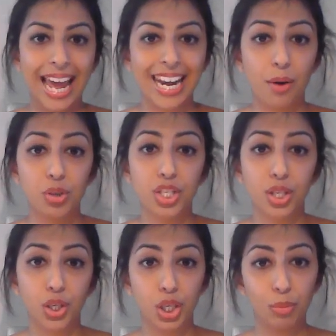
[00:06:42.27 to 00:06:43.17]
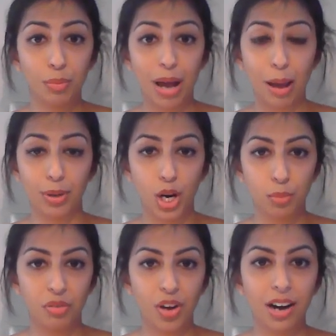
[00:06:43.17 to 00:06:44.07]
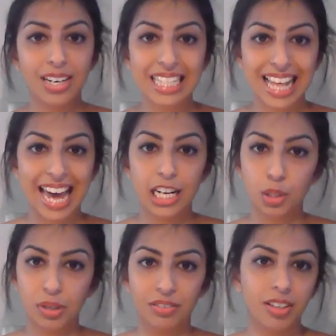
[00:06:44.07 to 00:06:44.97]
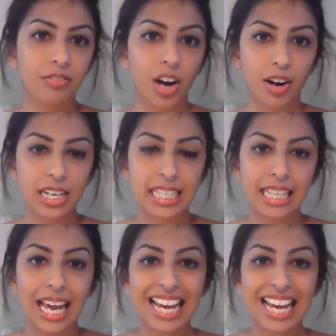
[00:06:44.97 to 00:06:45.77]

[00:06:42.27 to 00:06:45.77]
Now onto the human papillomavirus, the HPV virus.